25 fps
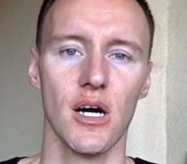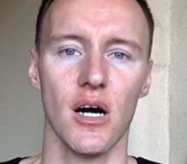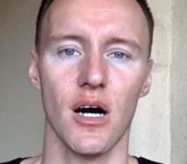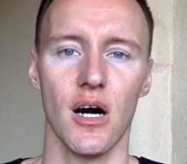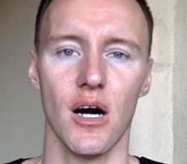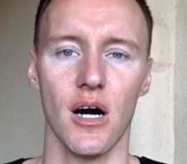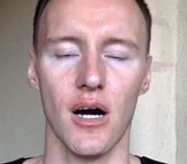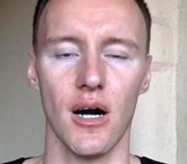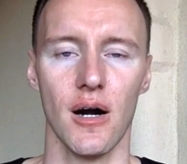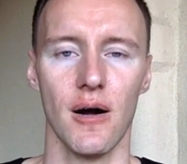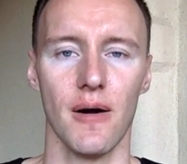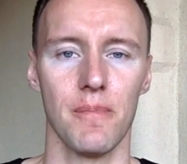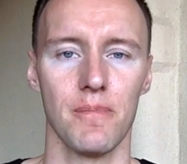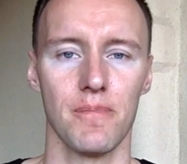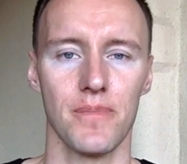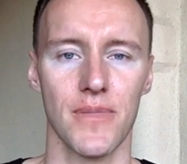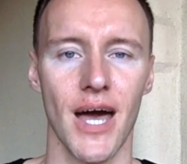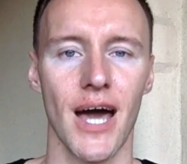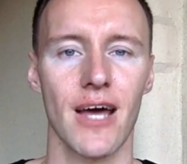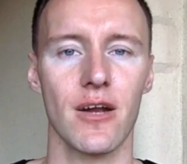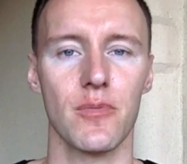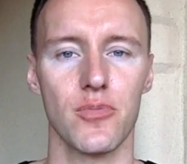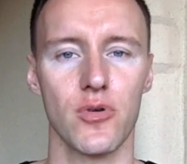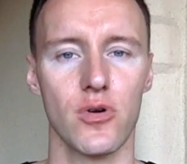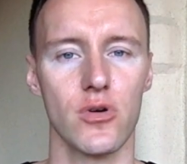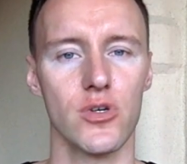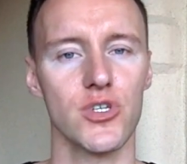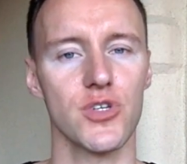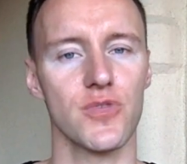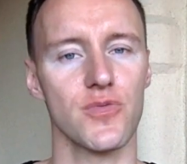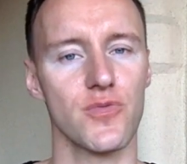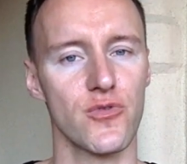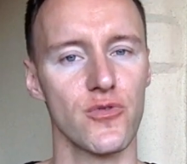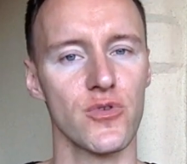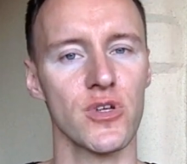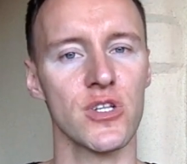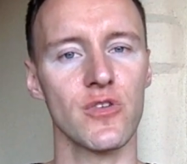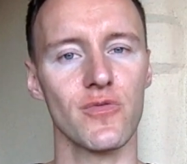Not approach
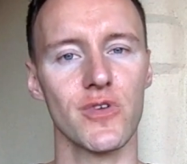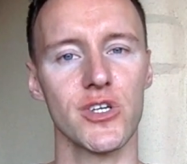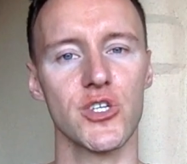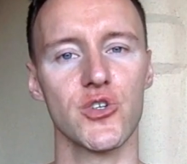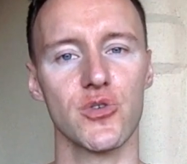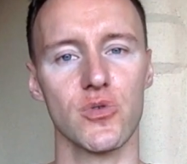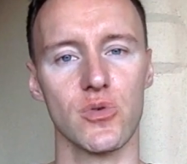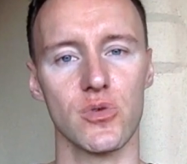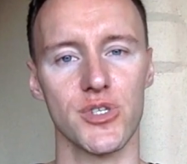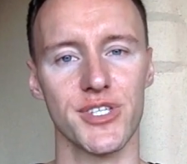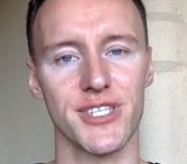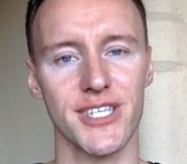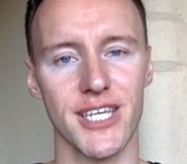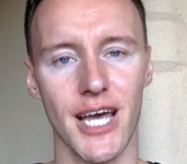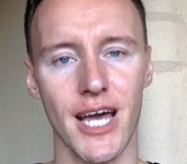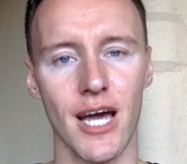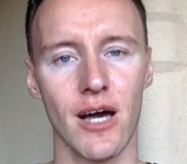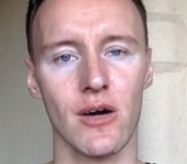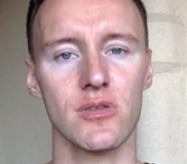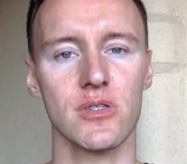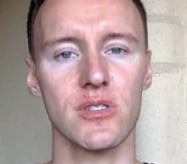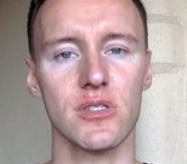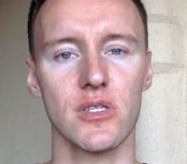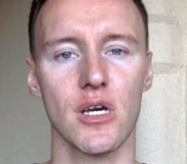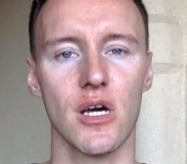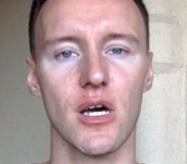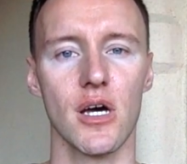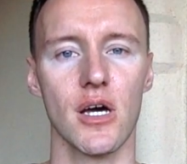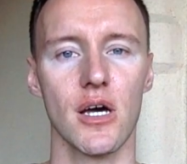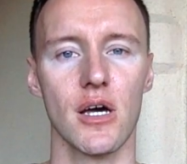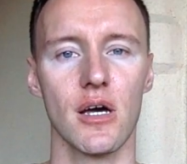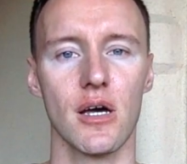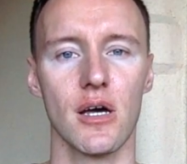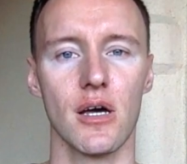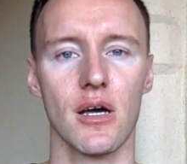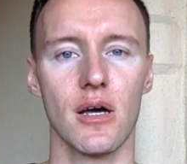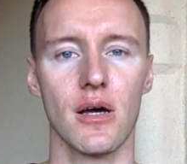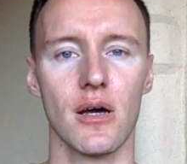it through individual sounds,
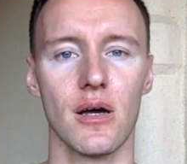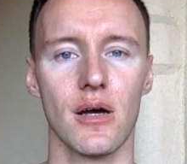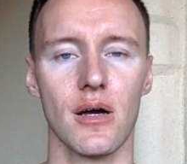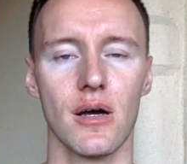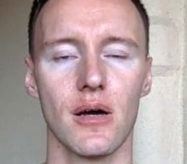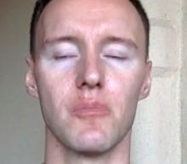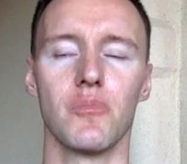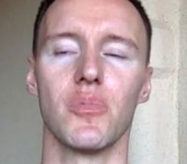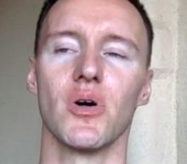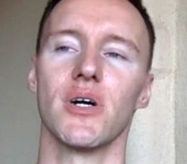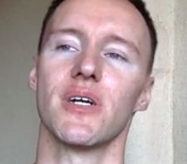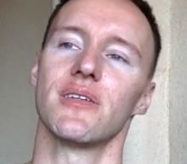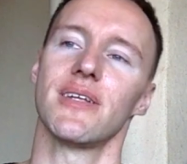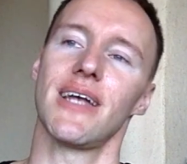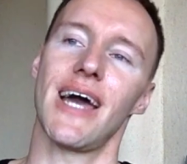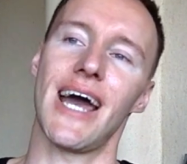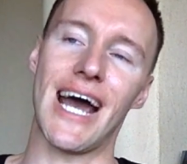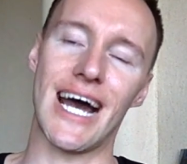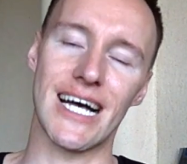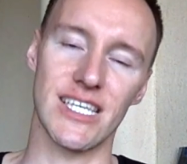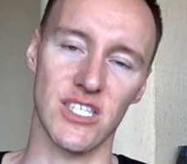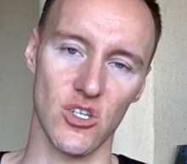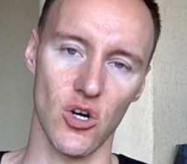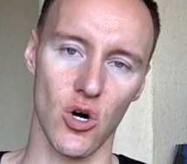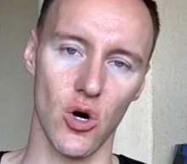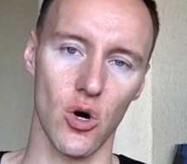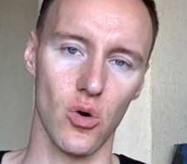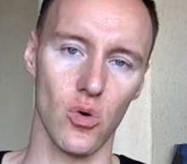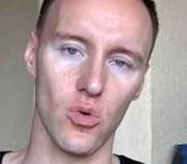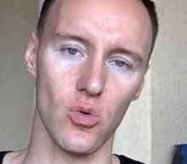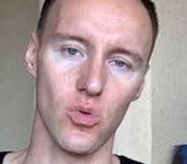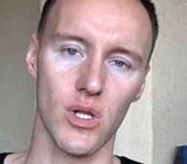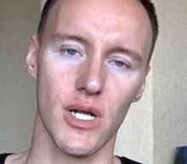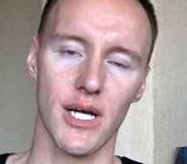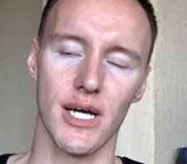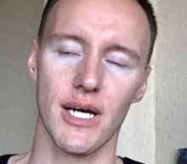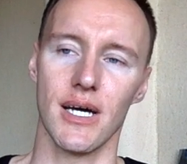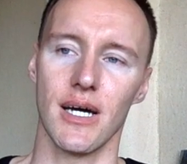but as a
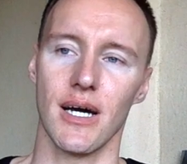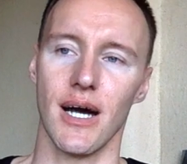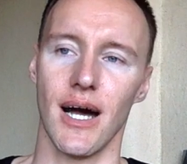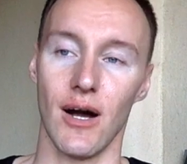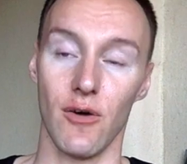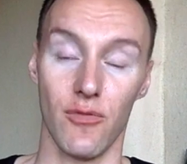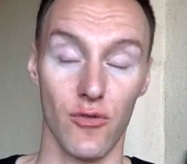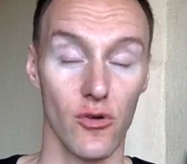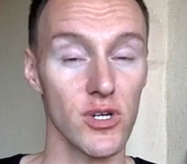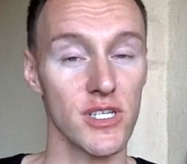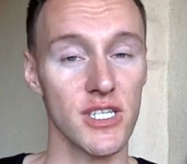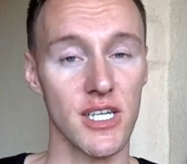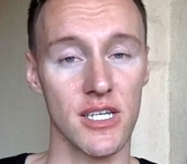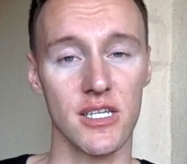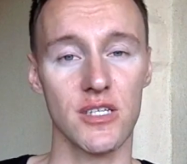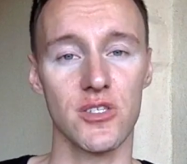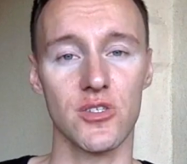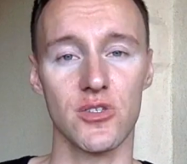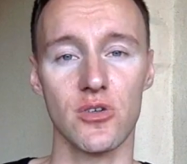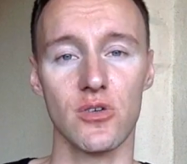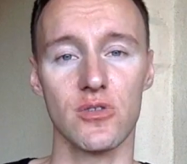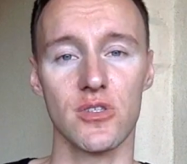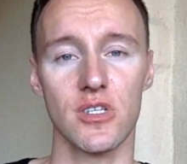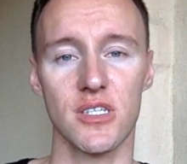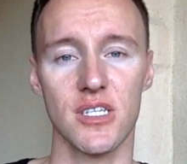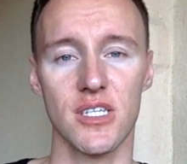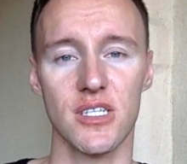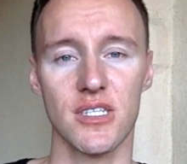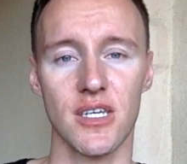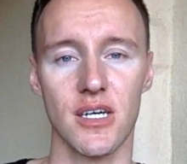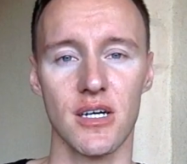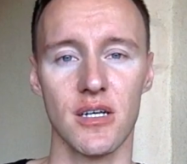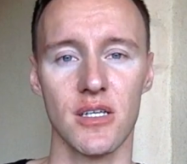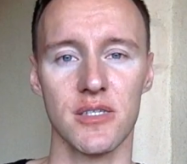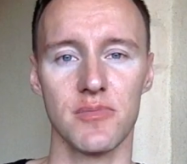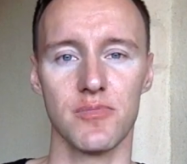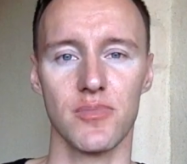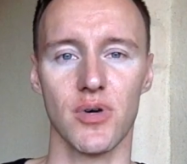whole. Of course, I need to know the
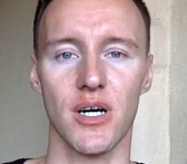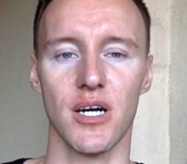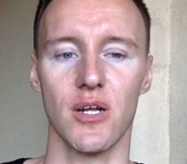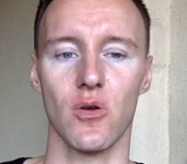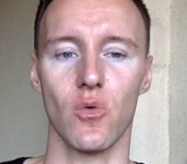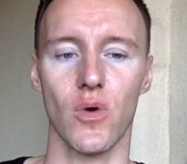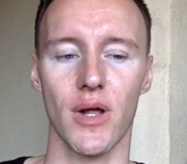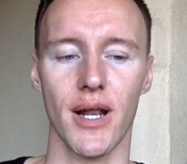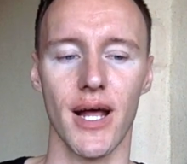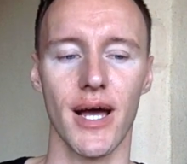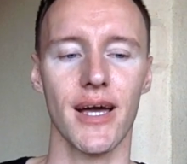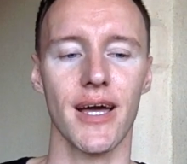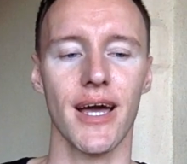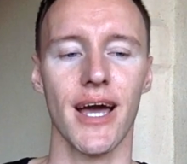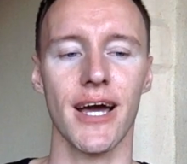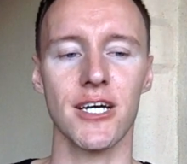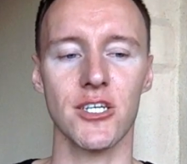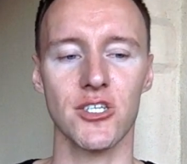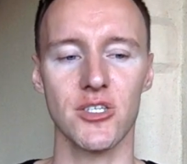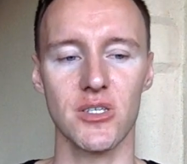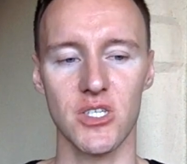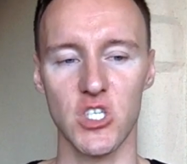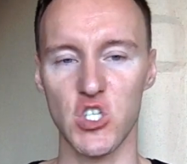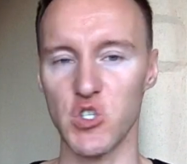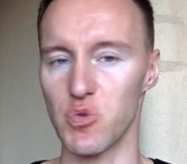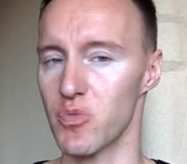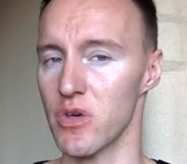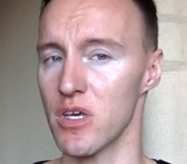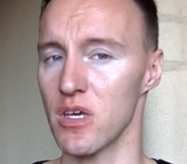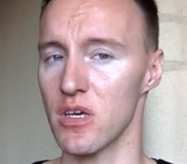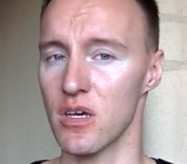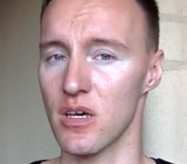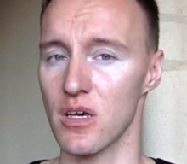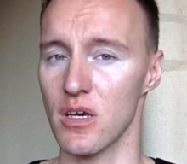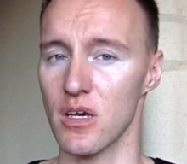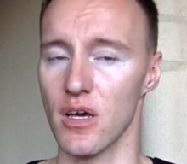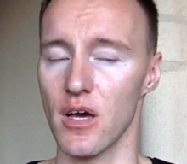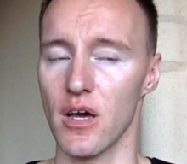details, but when I actually
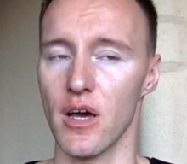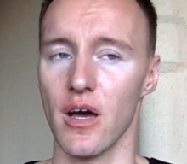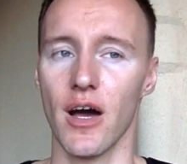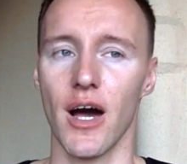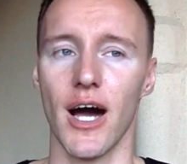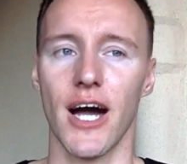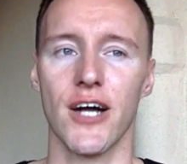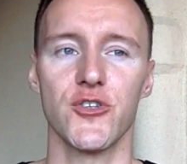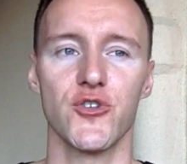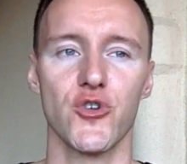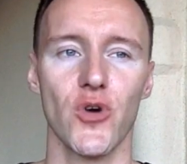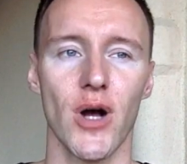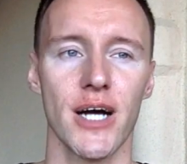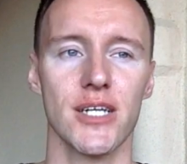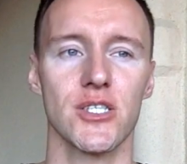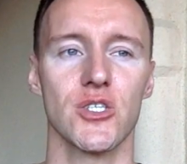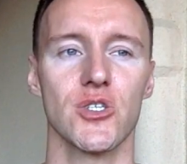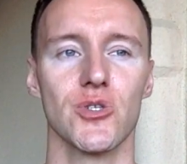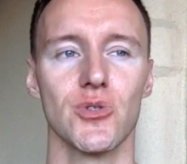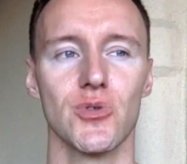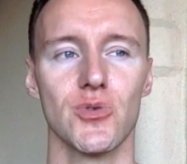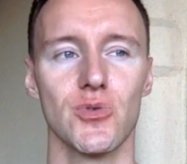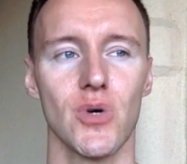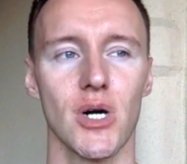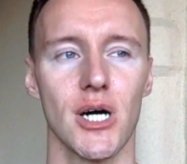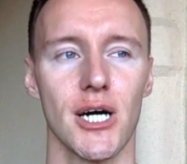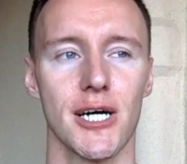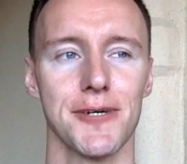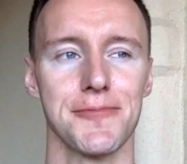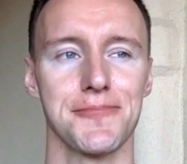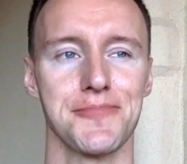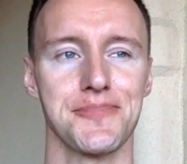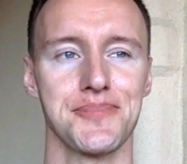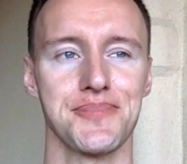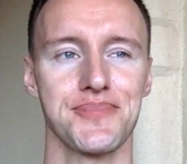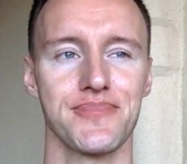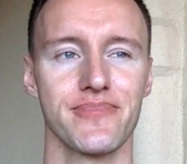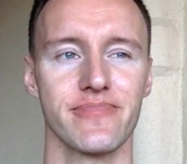speak, I try
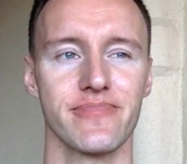to